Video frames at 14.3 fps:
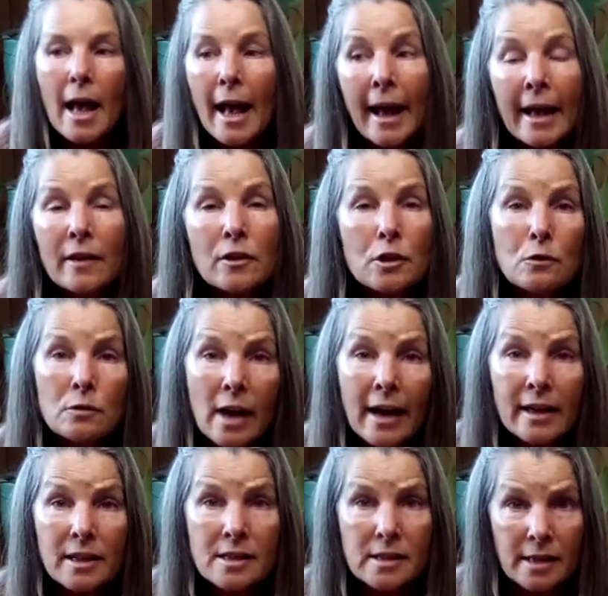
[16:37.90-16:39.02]
And the
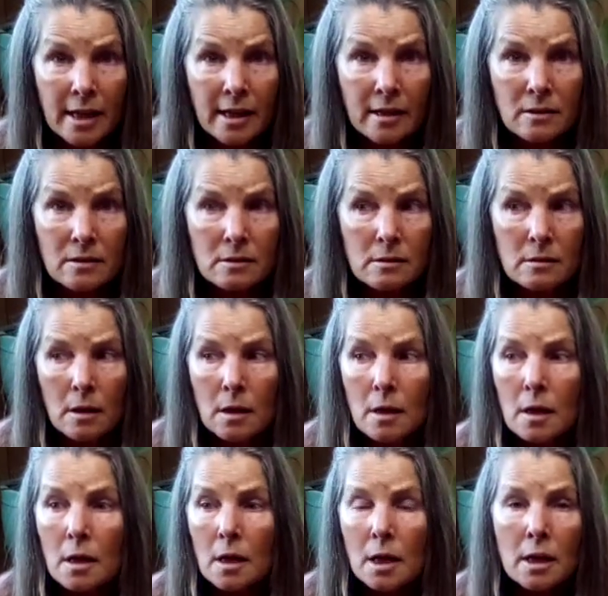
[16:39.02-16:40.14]
United States
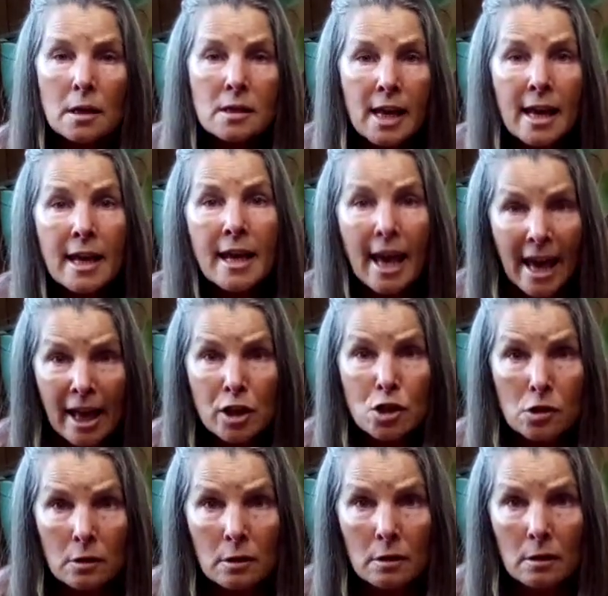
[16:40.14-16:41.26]
is a
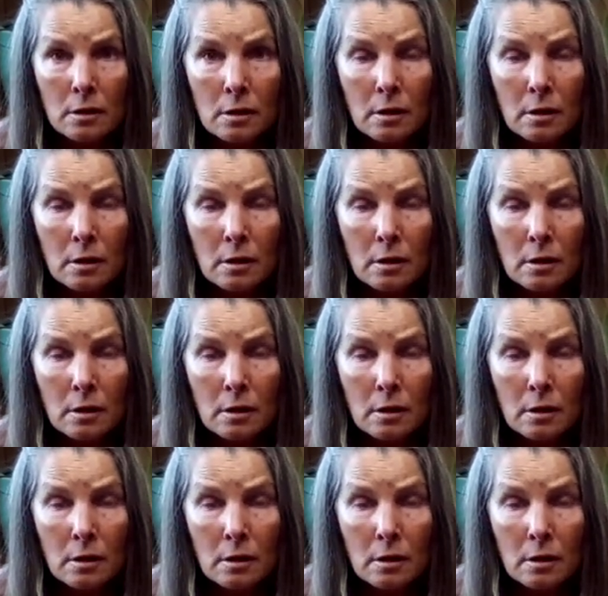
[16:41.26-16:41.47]
Cancer.